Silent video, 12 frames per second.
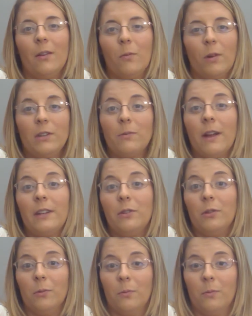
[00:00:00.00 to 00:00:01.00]
What do I
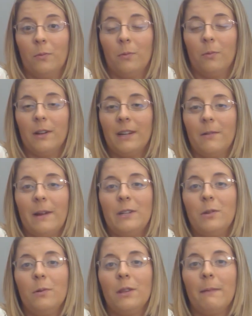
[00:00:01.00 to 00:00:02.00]
do? What do I
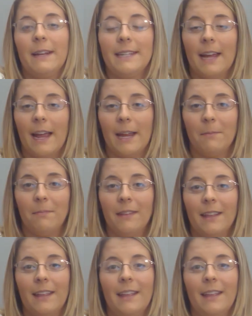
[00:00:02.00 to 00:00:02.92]
do with my time?